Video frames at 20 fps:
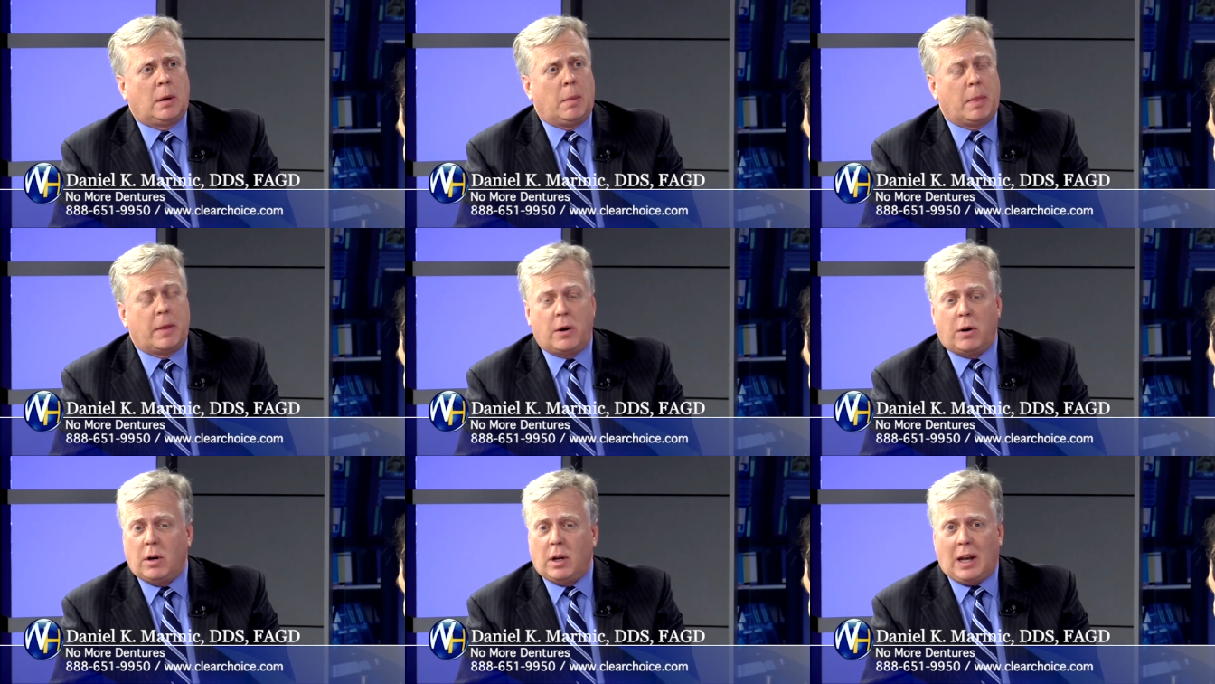
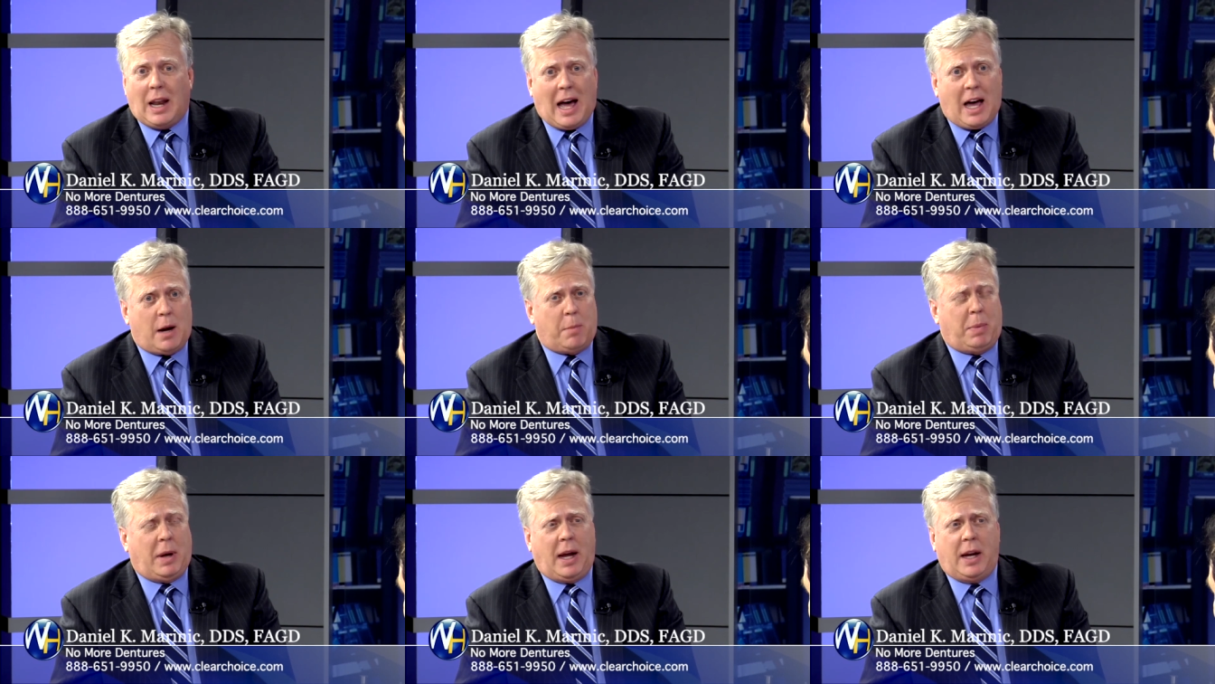There are a
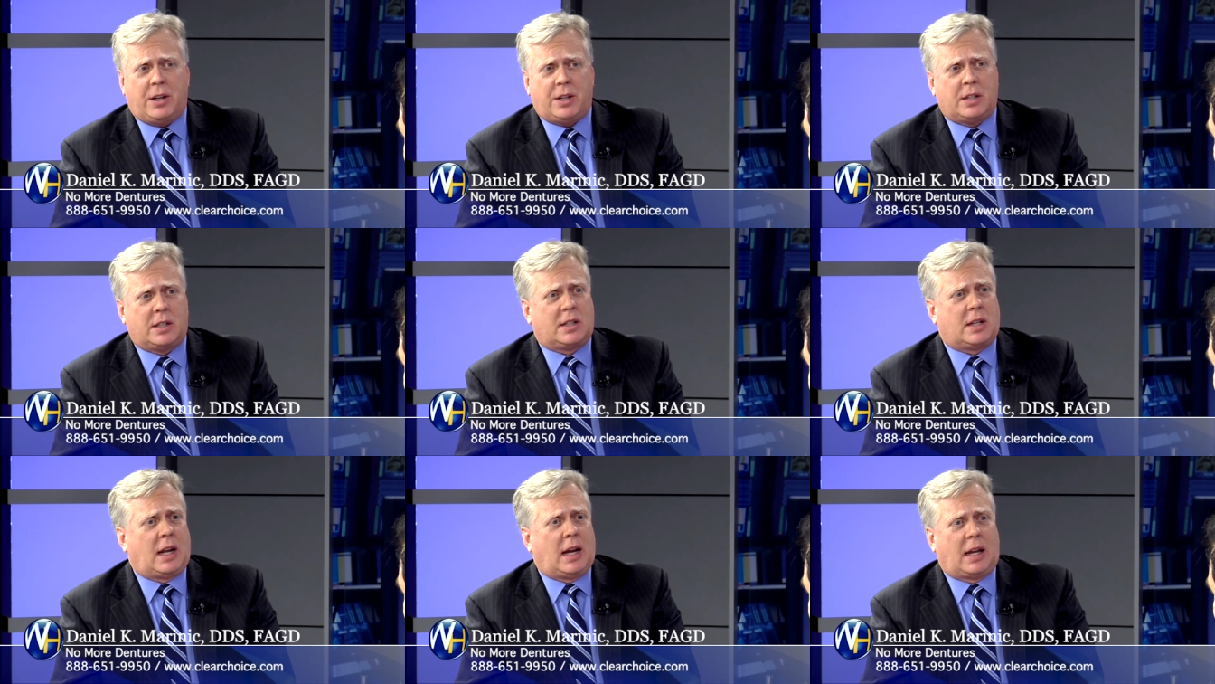lot of
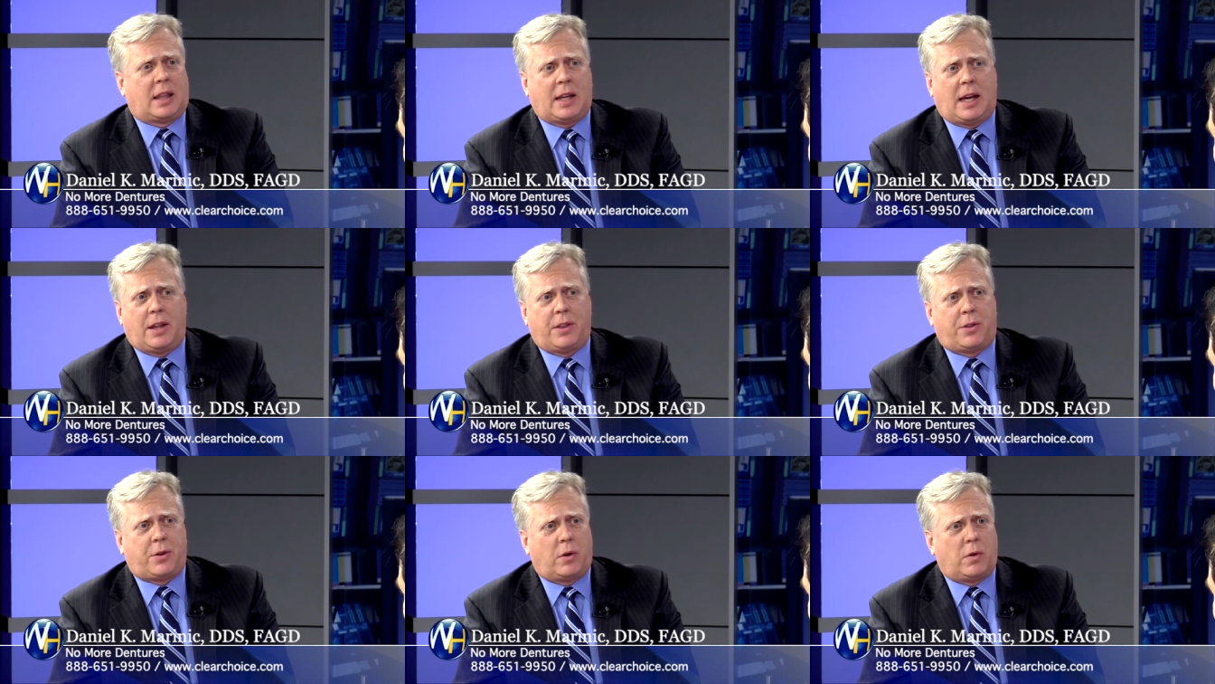patients like
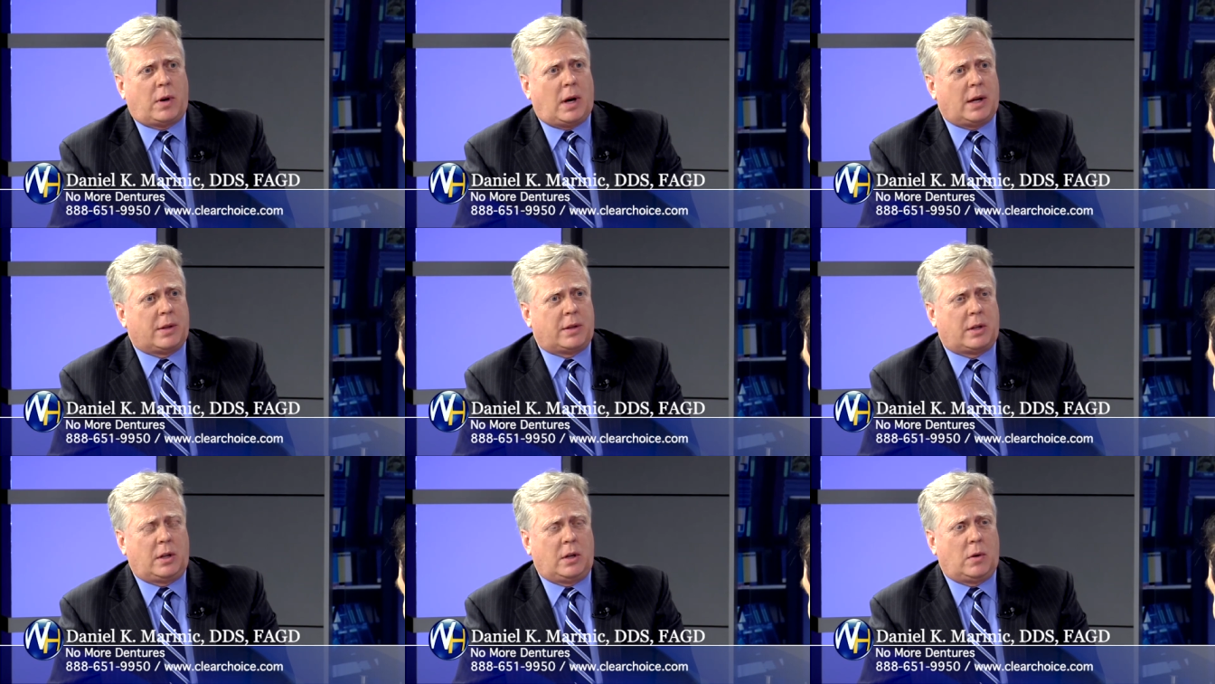that
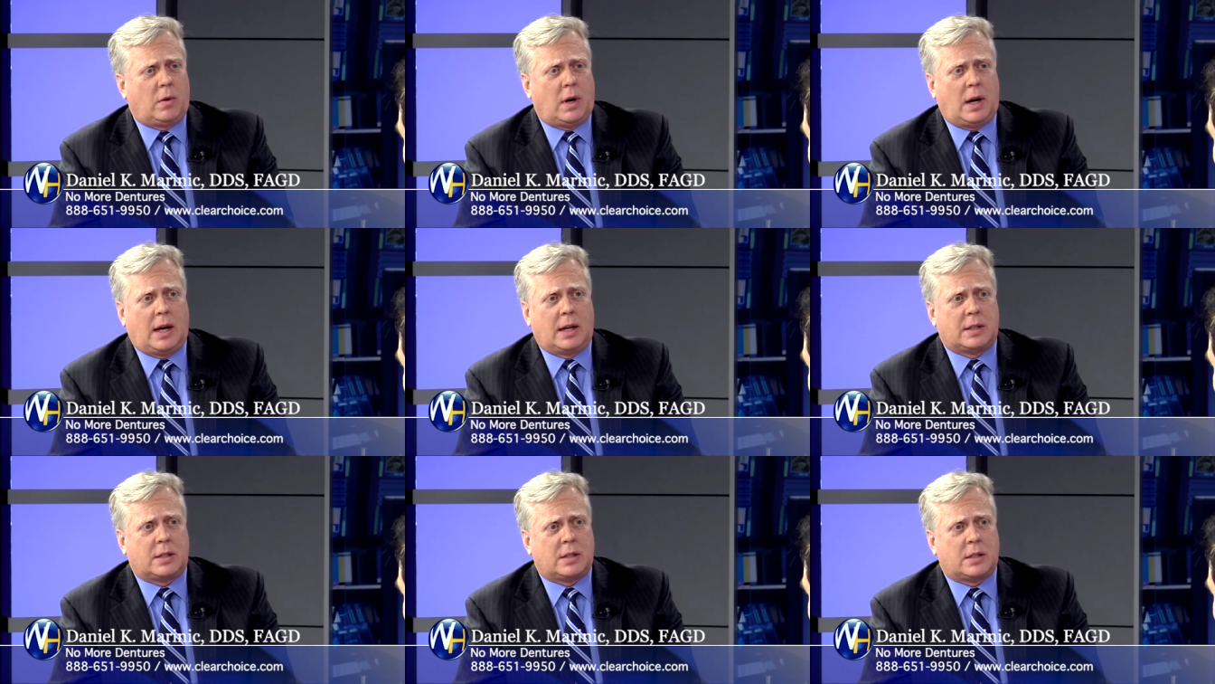throughout the
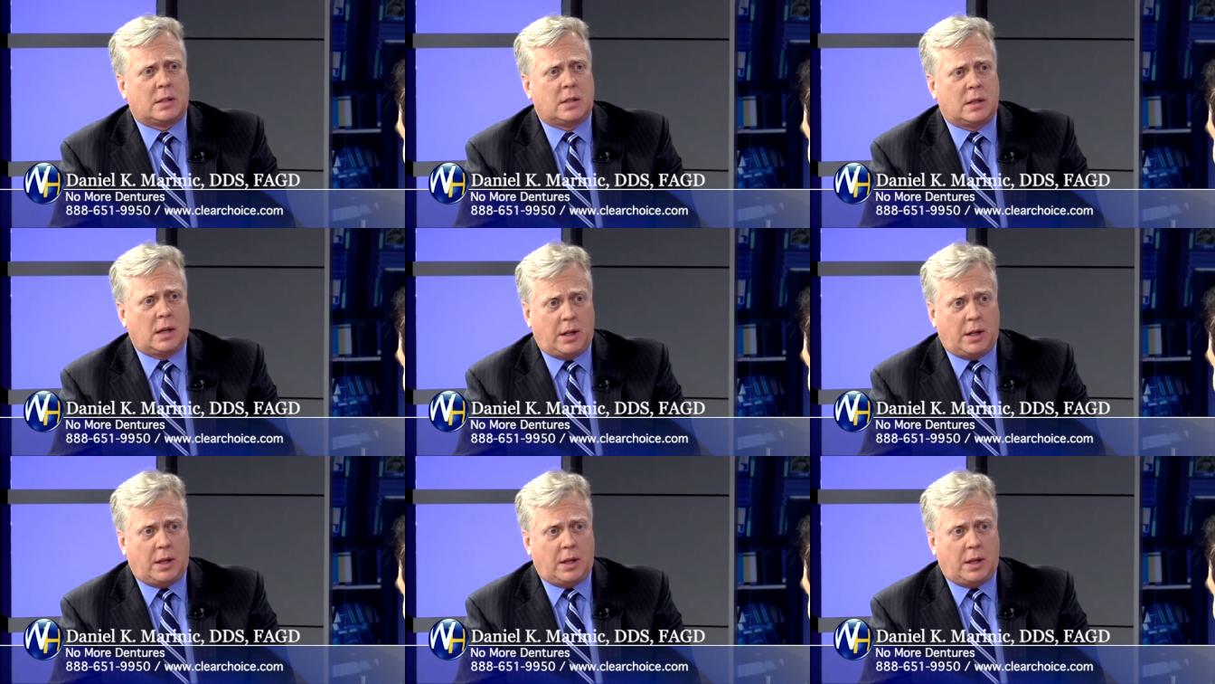US